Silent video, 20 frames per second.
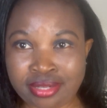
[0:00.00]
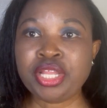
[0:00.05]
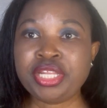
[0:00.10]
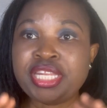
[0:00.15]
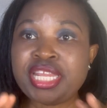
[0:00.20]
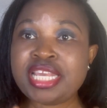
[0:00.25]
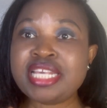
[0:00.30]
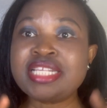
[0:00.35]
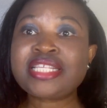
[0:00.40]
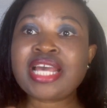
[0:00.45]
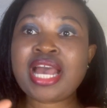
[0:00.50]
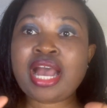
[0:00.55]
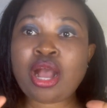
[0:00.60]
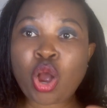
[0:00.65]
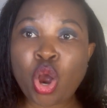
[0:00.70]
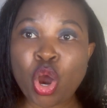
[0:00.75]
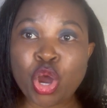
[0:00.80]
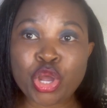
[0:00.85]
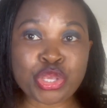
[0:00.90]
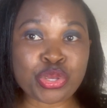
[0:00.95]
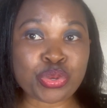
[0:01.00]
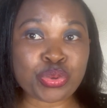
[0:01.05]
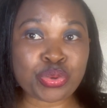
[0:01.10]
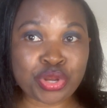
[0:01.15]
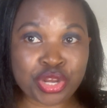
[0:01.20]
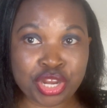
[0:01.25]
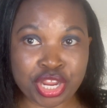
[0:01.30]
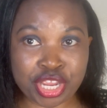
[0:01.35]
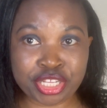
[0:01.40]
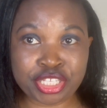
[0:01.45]
These are all you
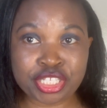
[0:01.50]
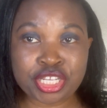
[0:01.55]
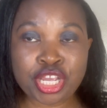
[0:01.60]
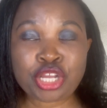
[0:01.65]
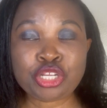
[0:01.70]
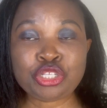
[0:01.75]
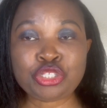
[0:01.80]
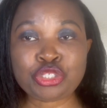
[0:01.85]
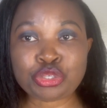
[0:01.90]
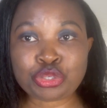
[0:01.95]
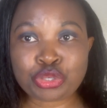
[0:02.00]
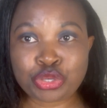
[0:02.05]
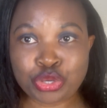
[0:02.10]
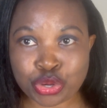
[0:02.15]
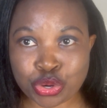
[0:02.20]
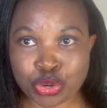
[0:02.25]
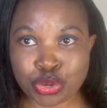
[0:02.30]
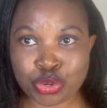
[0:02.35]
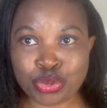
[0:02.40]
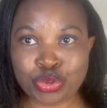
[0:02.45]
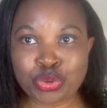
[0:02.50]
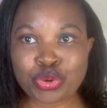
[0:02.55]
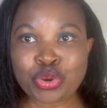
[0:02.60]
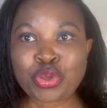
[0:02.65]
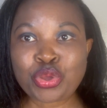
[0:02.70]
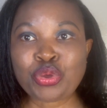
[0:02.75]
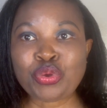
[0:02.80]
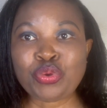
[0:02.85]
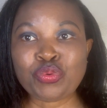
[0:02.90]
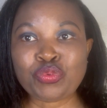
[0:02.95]
need to know
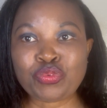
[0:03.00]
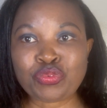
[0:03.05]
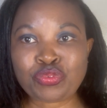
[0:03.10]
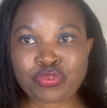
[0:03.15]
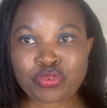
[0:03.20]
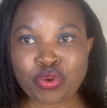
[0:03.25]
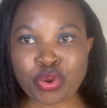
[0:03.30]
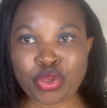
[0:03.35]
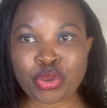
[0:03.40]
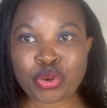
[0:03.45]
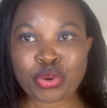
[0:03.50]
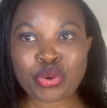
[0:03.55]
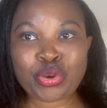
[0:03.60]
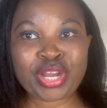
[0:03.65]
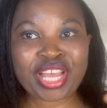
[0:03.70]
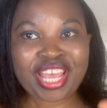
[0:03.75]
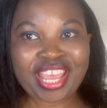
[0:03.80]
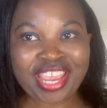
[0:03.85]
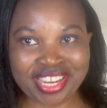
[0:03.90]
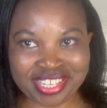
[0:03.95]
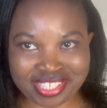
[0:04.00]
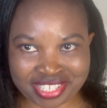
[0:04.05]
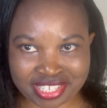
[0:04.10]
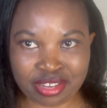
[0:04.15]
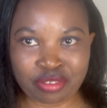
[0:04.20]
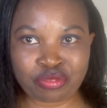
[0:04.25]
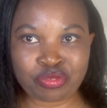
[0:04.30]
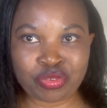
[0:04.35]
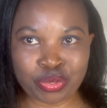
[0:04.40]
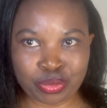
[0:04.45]
for your
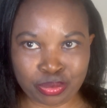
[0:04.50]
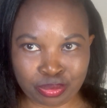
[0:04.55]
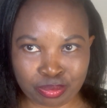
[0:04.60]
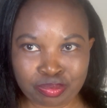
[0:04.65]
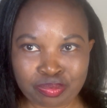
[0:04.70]
interview.